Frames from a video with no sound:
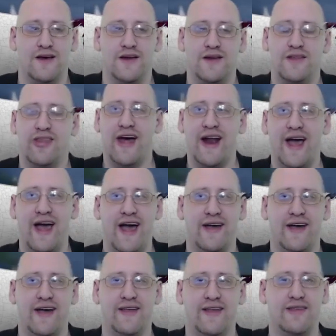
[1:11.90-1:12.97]
To that I
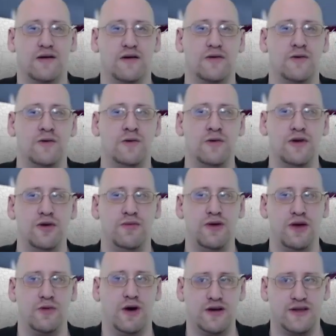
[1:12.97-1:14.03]
asked, who are you
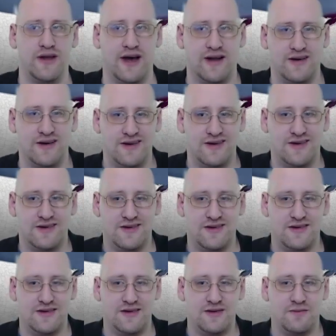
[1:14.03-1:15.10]
being walked on?
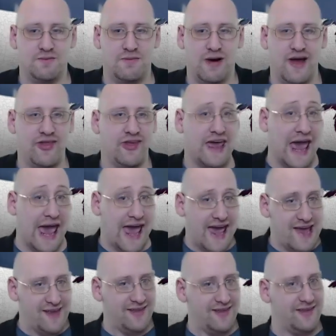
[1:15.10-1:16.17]
By the
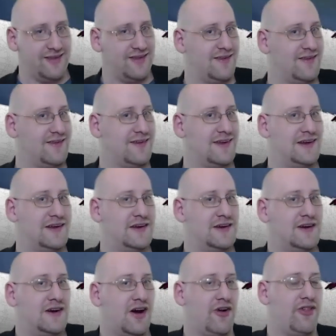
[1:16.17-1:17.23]
gays?
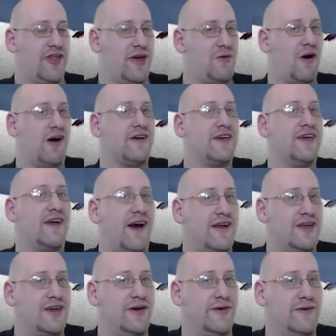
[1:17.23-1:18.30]
Are they walking on
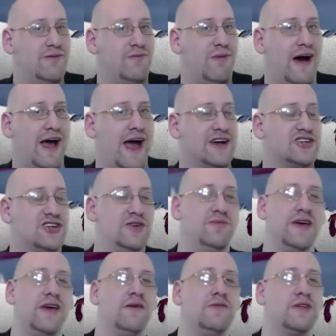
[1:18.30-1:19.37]
you by actually
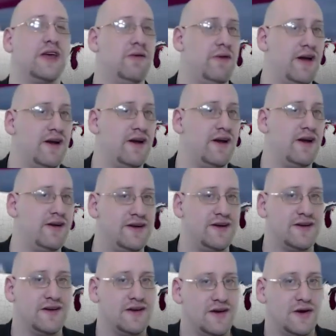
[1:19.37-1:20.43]
being able to get married?
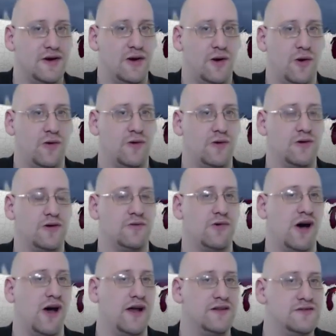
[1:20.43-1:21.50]
Or
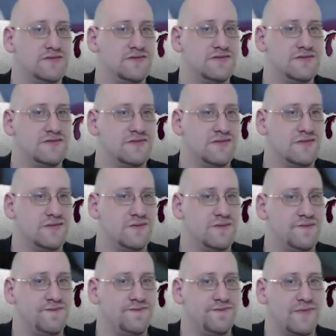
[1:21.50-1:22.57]
what?
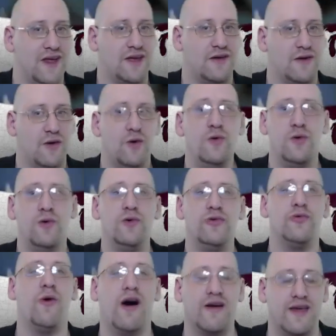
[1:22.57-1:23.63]
Like, who's
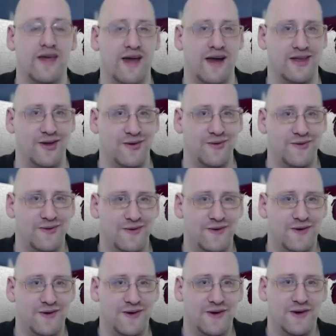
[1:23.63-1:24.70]
walking on you?
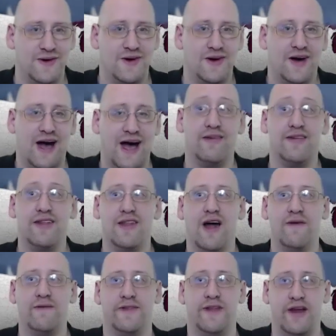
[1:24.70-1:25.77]
I'd
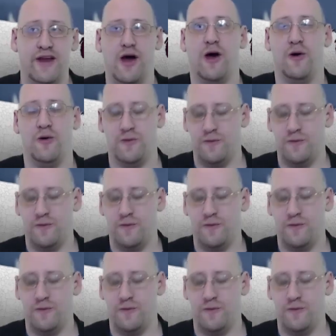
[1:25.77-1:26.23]
love to know.